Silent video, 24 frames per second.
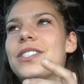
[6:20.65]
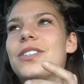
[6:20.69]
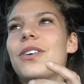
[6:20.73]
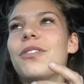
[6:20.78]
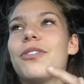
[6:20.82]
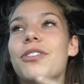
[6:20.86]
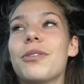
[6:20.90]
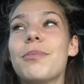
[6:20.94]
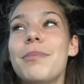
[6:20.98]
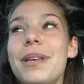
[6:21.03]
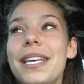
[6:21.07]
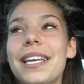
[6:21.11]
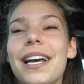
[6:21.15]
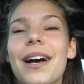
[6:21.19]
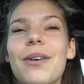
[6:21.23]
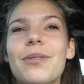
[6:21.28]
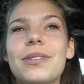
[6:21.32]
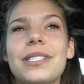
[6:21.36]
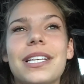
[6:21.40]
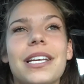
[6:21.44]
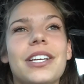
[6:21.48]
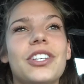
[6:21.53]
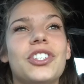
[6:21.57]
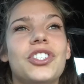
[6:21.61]
So for me, I
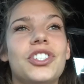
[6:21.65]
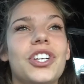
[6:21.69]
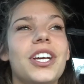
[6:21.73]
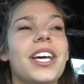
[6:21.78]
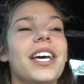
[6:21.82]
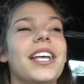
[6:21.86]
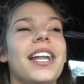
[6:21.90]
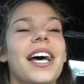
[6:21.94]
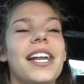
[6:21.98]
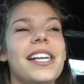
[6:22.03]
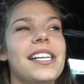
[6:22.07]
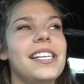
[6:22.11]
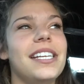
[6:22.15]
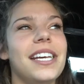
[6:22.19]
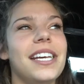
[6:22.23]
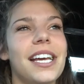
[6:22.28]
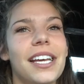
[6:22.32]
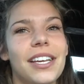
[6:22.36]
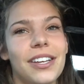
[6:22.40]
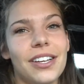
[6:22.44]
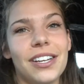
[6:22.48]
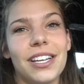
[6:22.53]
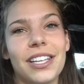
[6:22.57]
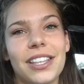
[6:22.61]
was like, shit, I need to
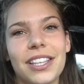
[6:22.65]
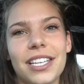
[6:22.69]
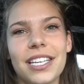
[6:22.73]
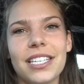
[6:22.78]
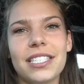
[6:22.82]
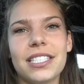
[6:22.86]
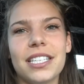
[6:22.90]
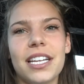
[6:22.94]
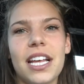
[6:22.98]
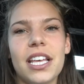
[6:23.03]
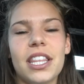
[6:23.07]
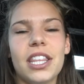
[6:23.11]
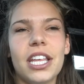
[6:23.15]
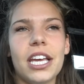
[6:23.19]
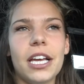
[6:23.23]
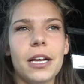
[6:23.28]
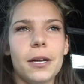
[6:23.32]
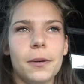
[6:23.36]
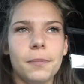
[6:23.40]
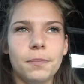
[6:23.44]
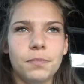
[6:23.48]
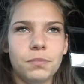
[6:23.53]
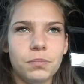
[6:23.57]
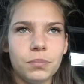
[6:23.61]
get good at this. And I
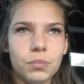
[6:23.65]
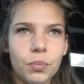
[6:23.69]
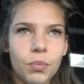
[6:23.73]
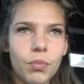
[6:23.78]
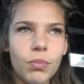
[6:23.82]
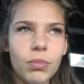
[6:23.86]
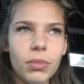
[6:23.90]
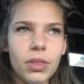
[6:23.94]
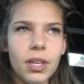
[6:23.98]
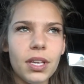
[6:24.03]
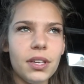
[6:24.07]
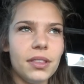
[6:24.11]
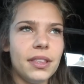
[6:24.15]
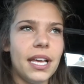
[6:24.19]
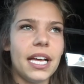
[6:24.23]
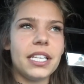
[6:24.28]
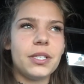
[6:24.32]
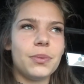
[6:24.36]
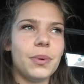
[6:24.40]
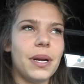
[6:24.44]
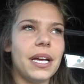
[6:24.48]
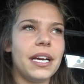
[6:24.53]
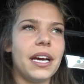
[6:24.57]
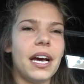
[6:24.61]
think
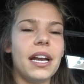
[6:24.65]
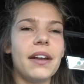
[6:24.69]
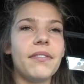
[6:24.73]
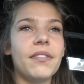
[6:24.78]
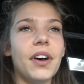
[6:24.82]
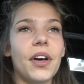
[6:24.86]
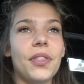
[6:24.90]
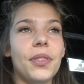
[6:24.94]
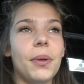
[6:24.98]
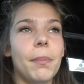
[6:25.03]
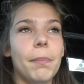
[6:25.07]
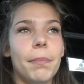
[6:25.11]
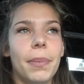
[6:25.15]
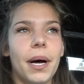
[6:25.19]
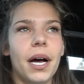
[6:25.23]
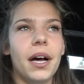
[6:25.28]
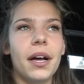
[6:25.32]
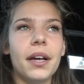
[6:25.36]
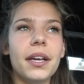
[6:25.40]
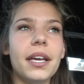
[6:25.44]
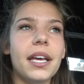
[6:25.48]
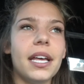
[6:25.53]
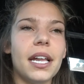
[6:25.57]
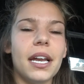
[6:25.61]
that's when I kind of got the
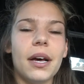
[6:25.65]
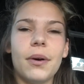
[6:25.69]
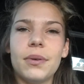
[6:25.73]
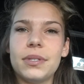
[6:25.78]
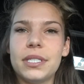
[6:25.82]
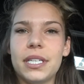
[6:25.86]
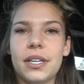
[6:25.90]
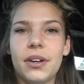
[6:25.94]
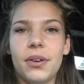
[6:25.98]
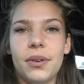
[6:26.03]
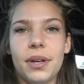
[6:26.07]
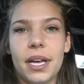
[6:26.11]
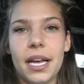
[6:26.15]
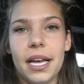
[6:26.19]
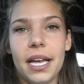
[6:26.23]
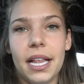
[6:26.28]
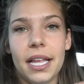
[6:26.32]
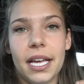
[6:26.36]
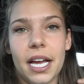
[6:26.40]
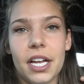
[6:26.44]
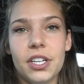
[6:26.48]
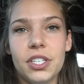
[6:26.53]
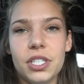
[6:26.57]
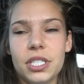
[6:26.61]
bug and I was like, okay,
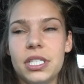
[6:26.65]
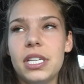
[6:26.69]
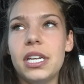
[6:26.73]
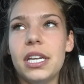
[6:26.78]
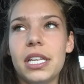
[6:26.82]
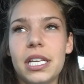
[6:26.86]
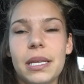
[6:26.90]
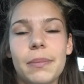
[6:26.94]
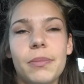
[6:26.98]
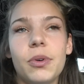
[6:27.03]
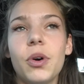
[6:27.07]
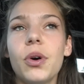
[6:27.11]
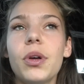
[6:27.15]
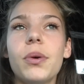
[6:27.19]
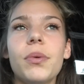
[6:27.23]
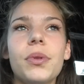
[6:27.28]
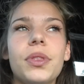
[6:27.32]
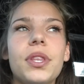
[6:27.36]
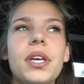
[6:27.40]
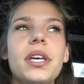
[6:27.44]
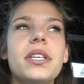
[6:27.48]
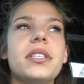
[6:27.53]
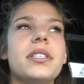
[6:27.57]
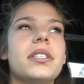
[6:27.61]
like I just need to keep going
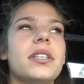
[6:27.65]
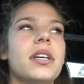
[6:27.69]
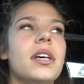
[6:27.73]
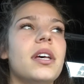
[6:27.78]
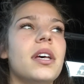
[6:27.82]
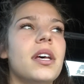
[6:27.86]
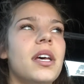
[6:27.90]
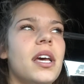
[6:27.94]
with this.